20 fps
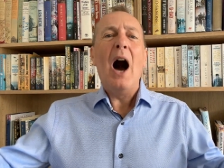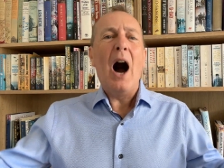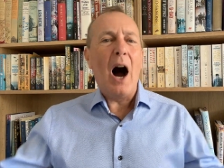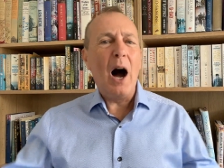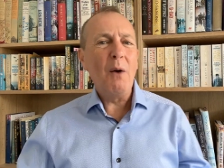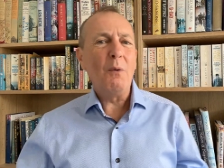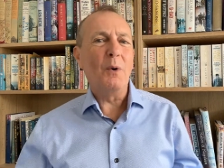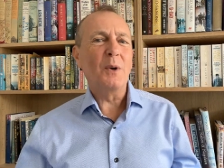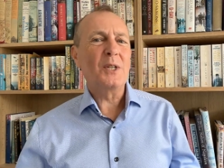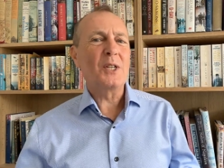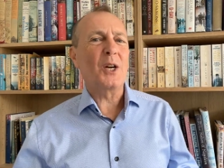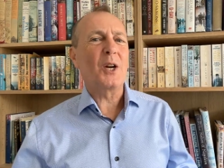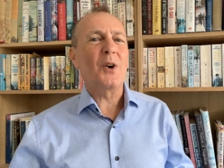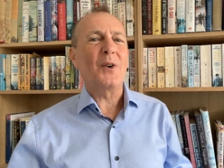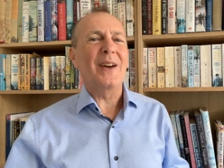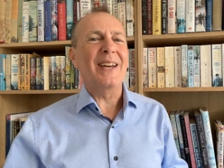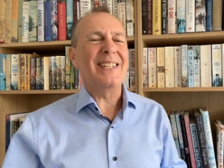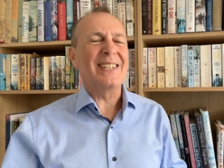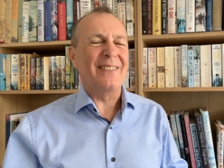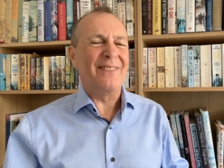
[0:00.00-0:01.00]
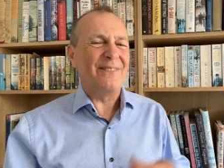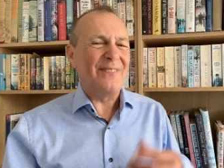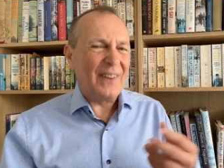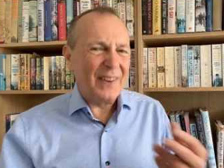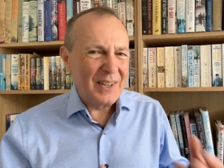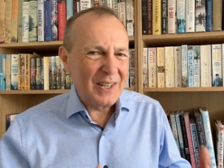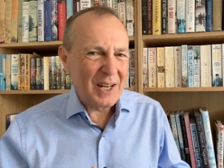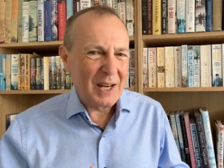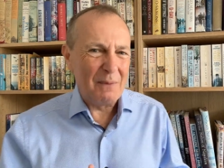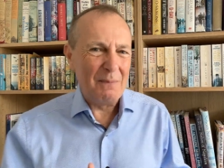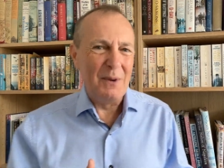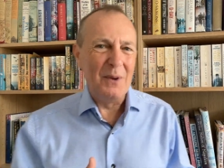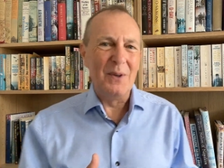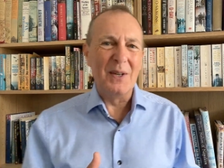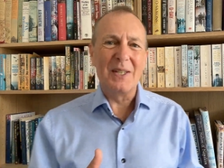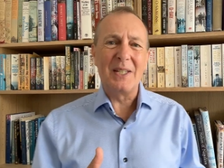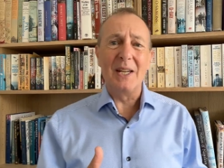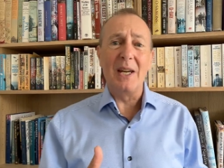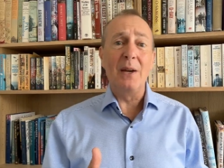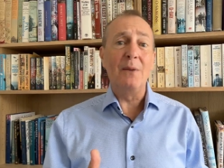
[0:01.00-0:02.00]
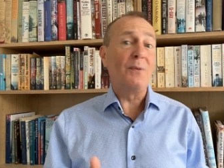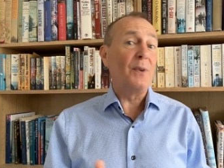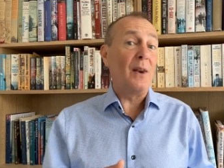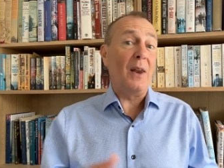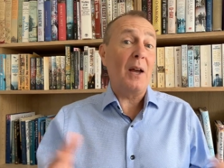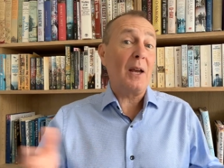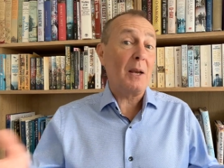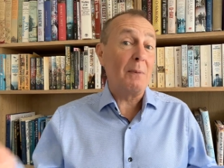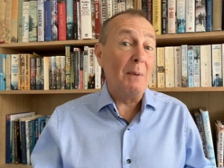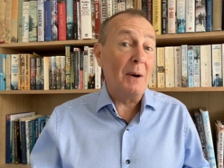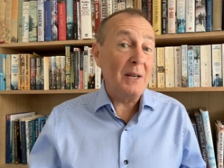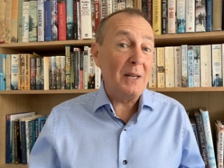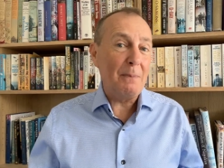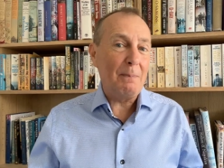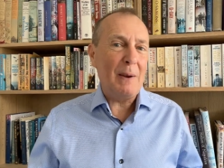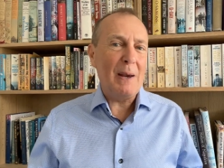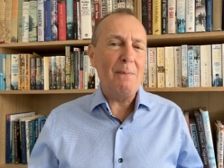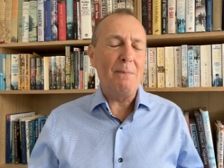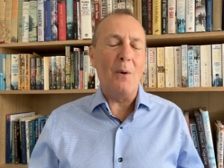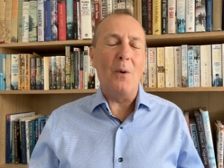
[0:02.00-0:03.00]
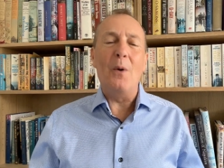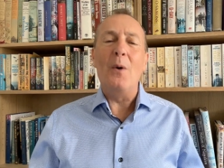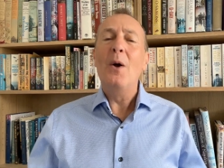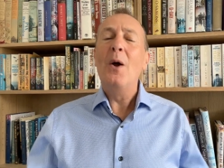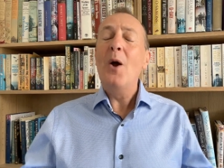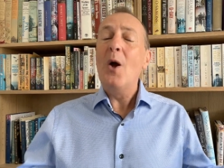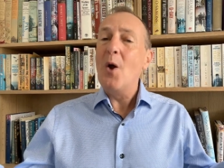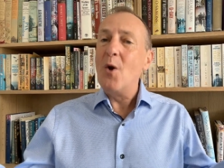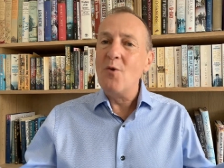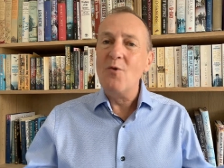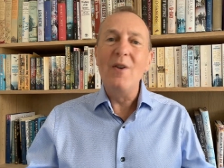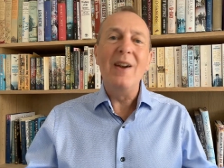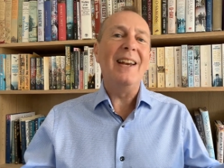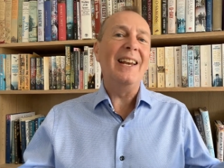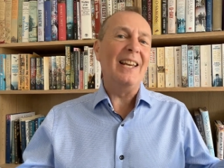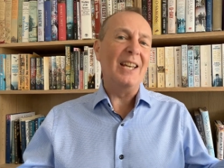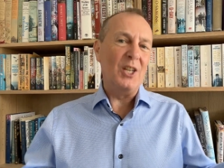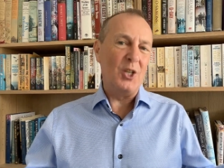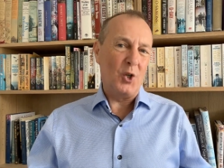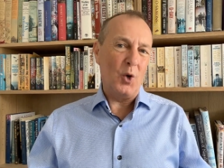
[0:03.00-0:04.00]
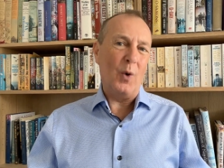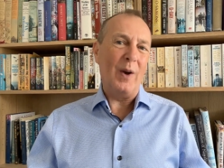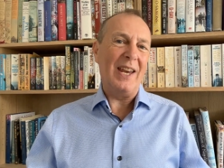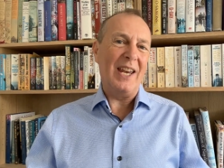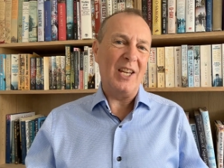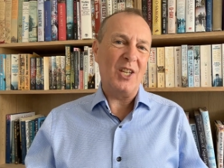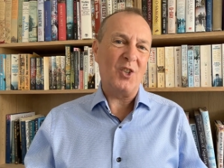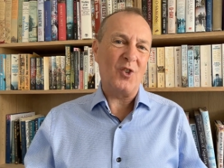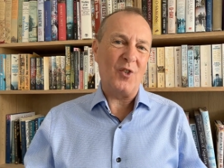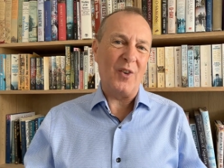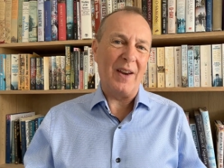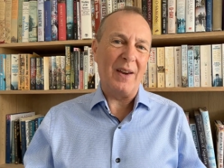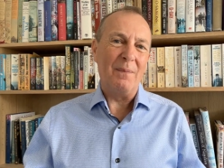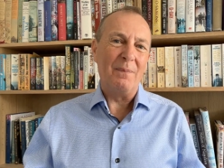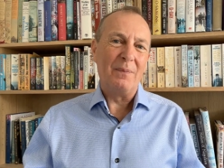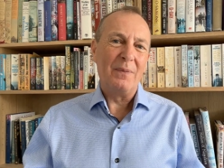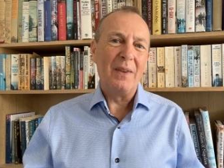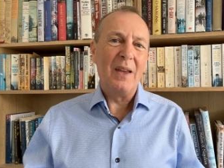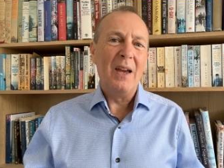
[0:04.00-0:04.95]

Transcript: I want to create a fun community for like-minded people who really enjoy history.